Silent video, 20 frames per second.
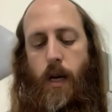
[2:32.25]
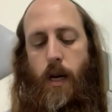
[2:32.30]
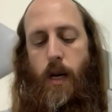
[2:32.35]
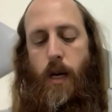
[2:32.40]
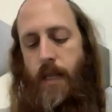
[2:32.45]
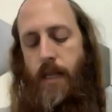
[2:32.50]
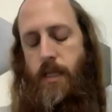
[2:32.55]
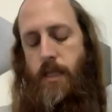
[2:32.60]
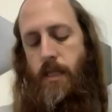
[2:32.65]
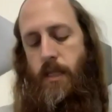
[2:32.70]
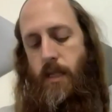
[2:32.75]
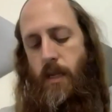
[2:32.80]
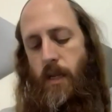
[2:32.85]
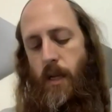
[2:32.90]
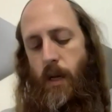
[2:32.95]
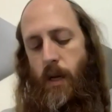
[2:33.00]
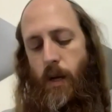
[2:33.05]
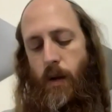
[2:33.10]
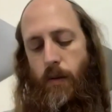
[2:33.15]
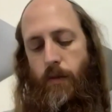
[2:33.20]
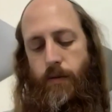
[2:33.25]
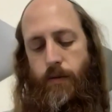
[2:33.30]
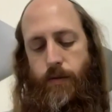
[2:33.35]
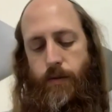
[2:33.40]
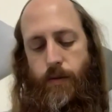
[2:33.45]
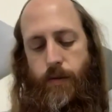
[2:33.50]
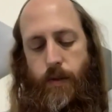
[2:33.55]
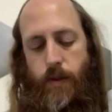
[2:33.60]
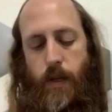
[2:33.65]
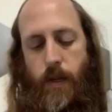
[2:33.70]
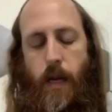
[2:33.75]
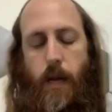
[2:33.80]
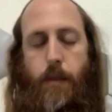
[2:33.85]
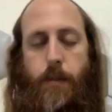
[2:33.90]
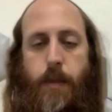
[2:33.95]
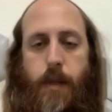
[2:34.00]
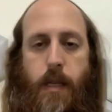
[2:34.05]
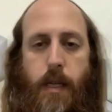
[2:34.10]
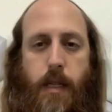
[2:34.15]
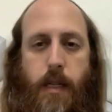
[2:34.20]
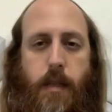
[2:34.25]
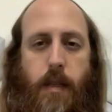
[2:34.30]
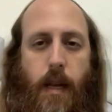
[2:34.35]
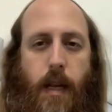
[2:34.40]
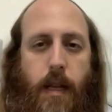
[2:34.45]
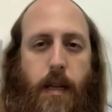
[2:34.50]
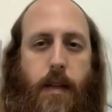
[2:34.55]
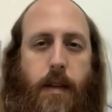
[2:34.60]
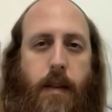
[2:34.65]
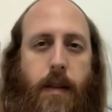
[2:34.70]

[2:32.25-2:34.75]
The Days of Rabbi Natan.